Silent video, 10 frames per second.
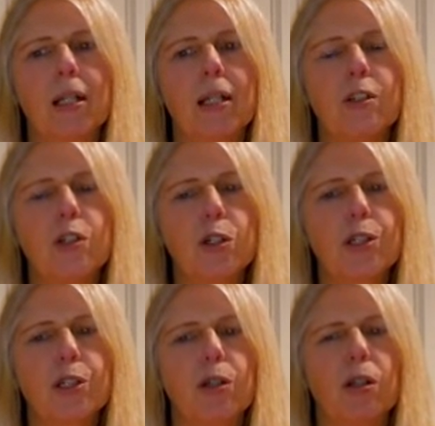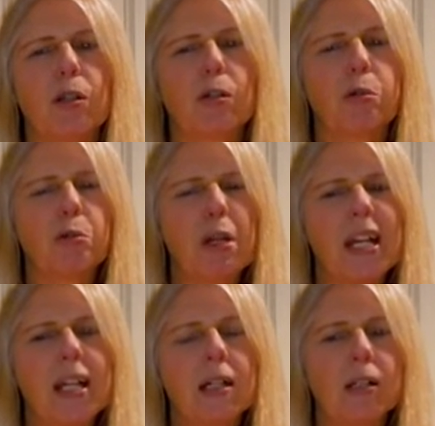nut or
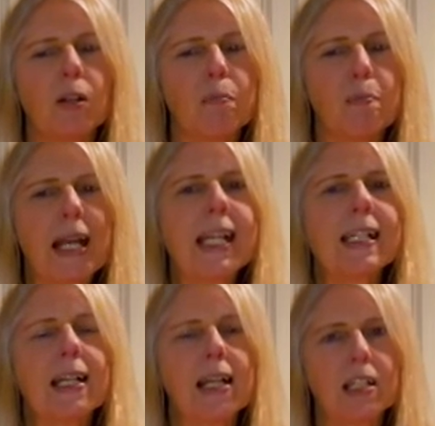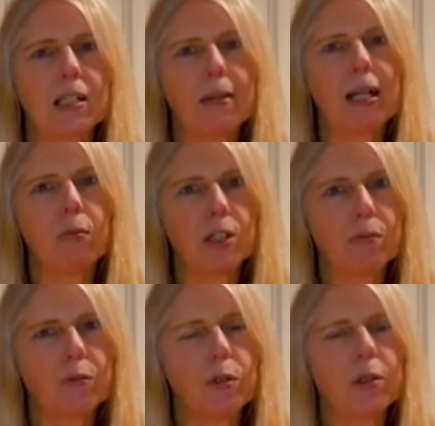crayon or paint-like smell, which
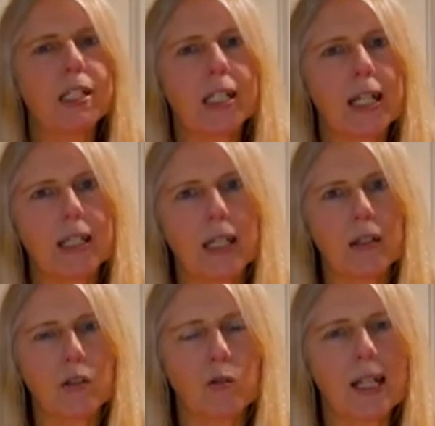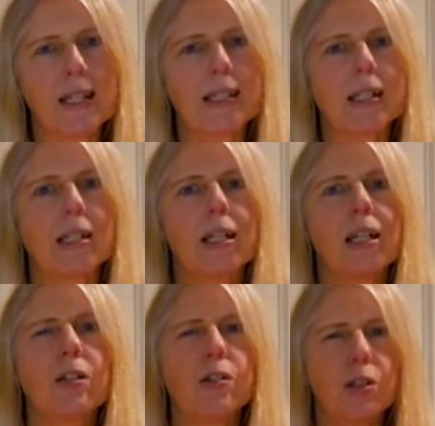would indicate that it's rancid.
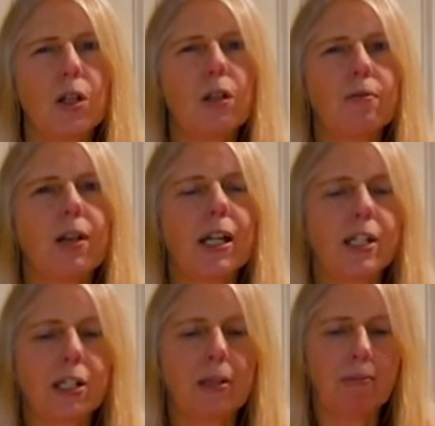Just all fresh.